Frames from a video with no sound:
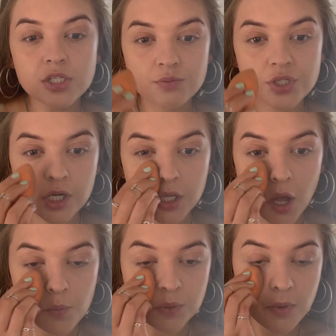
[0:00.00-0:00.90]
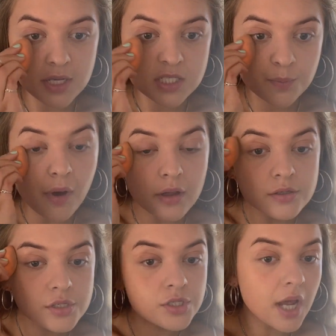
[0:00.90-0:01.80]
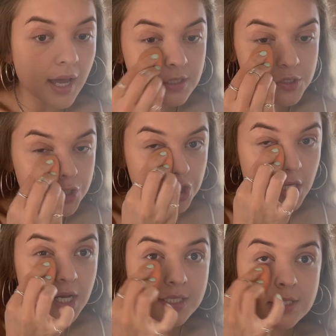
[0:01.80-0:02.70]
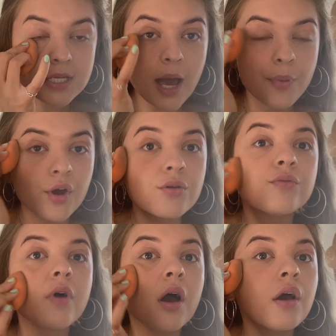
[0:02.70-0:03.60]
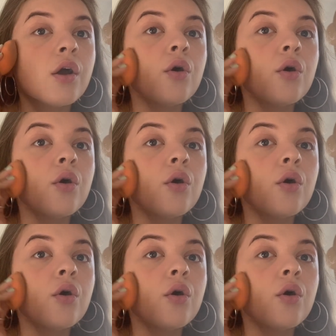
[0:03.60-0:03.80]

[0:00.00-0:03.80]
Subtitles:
I'm just going to go in with my sponge and just tap over